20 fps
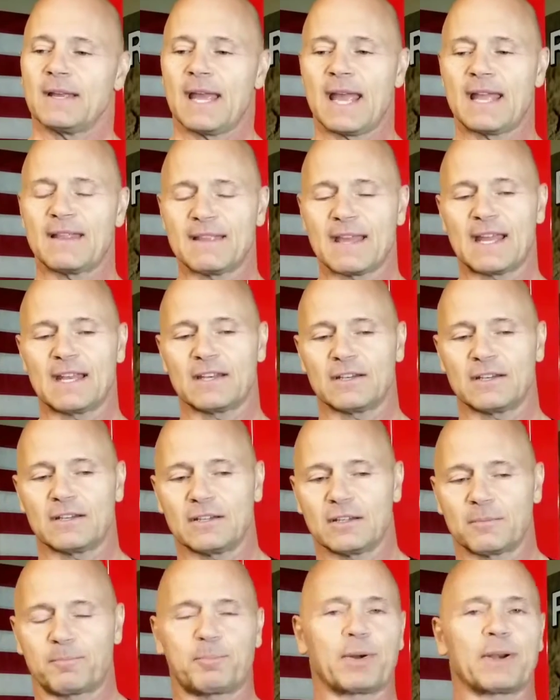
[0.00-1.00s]
And then
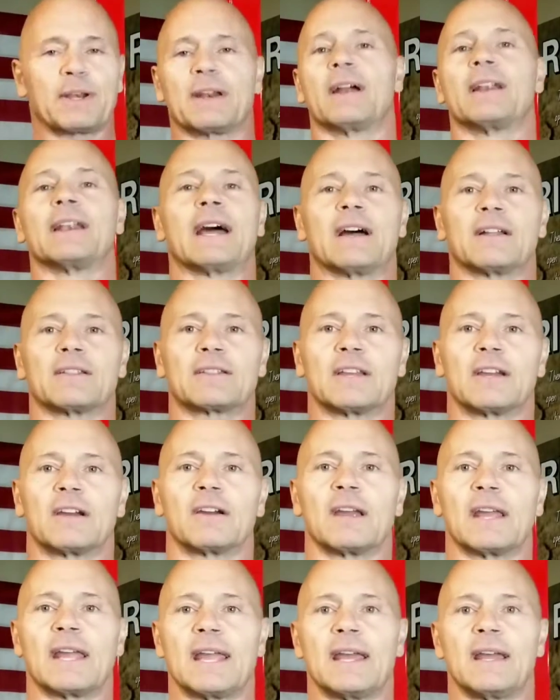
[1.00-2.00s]
you put it on out
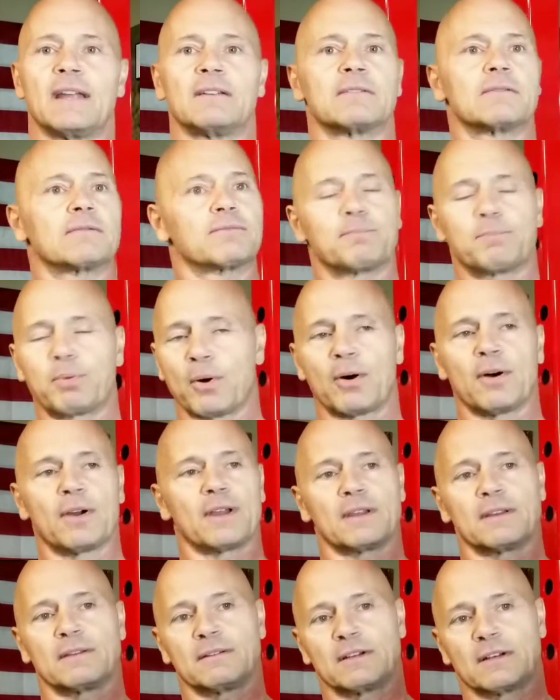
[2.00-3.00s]
there and
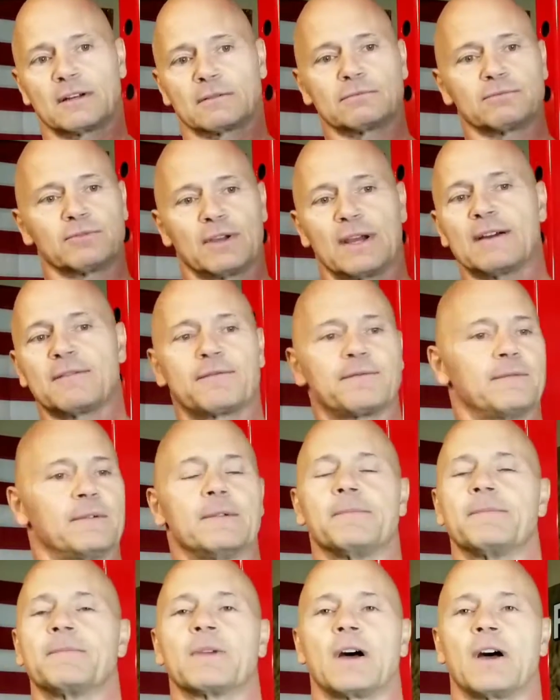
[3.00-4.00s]
boy, you know, you have
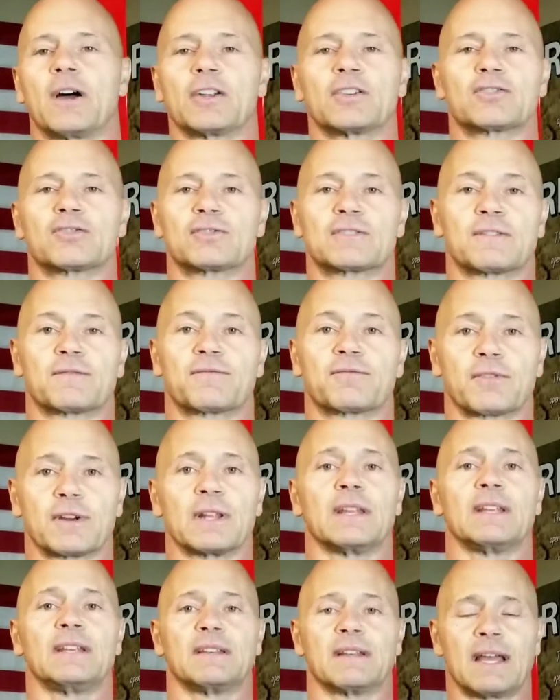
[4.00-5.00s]
hundreds of
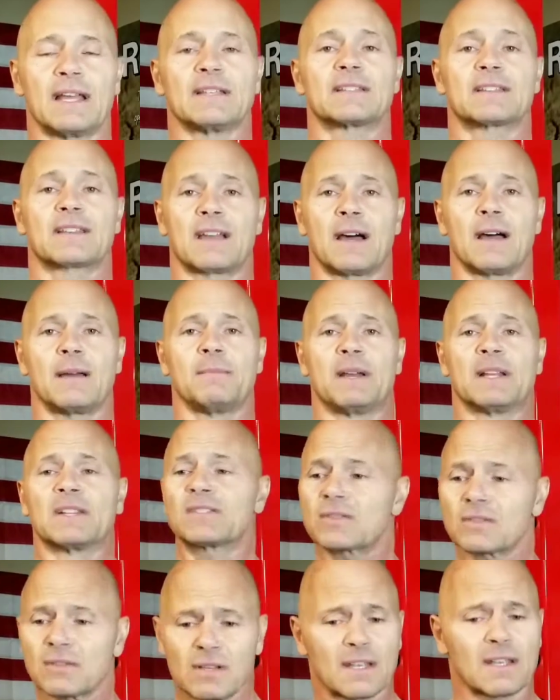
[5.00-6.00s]
really nice
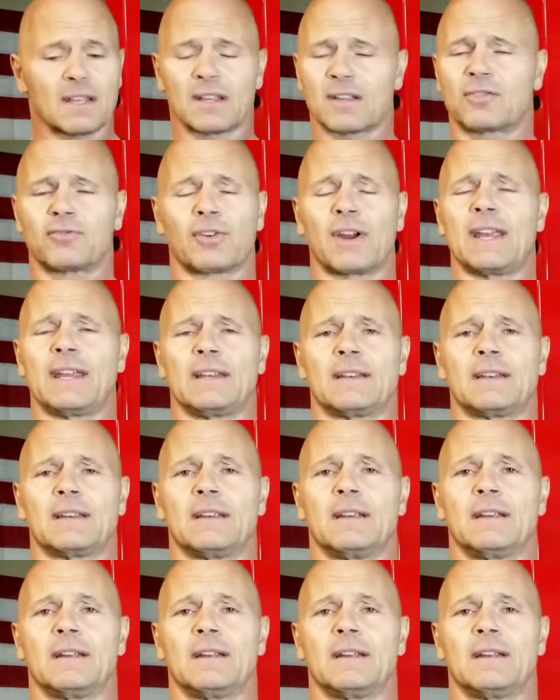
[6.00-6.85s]
comments. Great.